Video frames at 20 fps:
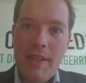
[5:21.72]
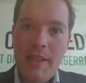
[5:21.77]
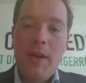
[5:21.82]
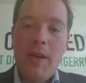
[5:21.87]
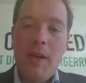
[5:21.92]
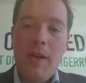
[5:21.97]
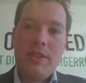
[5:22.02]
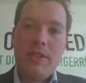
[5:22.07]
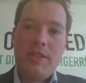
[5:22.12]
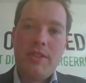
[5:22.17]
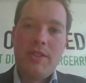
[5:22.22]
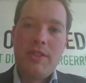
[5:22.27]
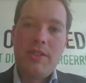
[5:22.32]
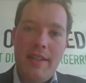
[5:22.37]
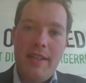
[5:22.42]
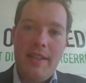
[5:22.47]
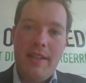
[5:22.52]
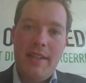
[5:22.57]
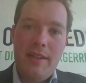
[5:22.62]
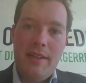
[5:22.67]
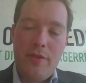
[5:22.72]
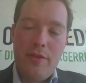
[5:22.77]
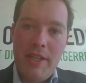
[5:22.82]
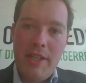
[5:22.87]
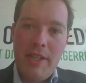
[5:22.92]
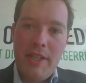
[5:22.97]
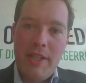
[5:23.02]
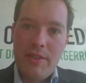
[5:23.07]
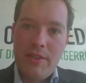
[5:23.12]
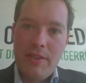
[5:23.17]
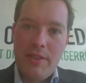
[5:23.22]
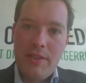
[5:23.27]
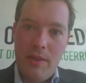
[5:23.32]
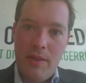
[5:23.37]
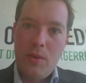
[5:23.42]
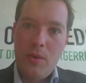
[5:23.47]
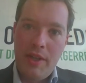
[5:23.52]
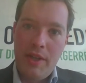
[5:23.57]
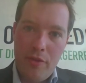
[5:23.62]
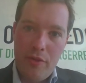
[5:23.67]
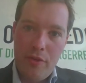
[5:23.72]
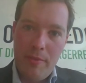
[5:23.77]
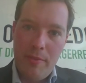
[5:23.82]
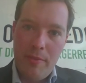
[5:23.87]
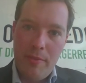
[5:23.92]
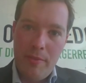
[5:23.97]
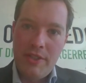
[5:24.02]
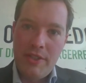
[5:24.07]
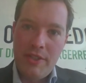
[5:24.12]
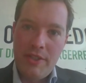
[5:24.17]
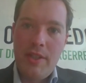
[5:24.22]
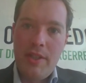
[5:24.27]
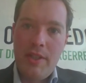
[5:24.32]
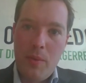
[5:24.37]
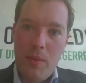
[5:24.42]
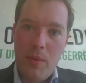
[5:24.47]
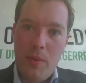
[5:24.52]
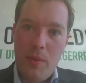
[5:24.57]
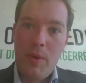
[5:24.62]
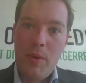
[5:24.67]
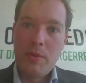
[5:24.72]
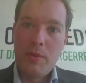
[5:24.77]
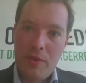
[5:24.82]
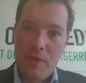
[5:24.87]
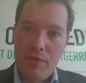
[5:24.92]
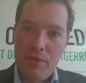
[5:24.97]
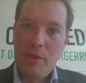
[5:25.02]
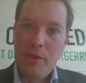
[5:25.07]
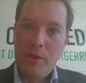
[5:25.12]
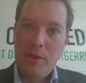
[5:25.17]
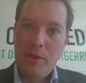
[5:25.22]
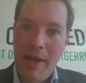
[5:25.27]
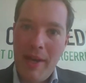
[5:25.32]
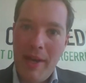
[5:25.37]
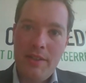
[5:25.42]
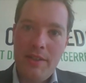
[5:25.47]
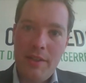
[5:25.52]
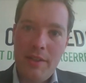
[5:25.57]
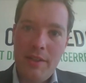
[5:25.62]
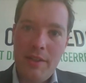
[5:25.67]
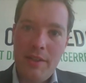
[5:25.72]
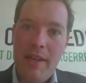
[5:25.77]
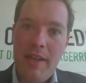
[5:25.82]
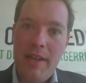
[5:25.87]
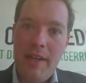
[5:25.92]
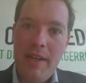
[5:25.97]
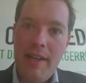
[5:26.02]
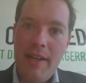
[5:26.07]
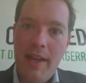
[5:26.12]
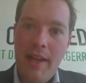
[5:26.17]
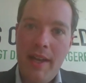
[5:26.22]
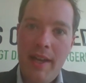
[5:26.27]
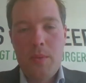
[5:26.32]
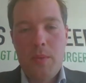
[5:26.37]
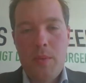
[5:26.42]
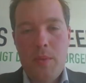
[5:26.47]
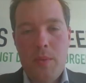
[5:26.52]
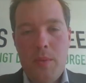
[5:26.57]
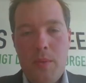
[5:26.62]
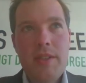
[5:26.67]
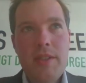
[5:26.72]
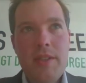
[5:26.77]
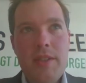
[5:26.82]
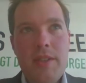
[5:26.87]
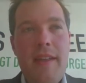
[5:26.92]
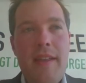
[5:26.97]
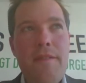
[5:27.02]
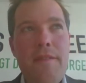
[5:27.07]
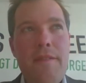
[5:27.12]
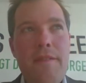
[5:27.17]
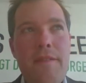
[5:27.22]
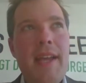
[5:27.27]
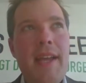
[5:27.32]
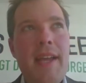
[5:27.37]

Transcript: was that the information which was revealed by the metadata was, in fact,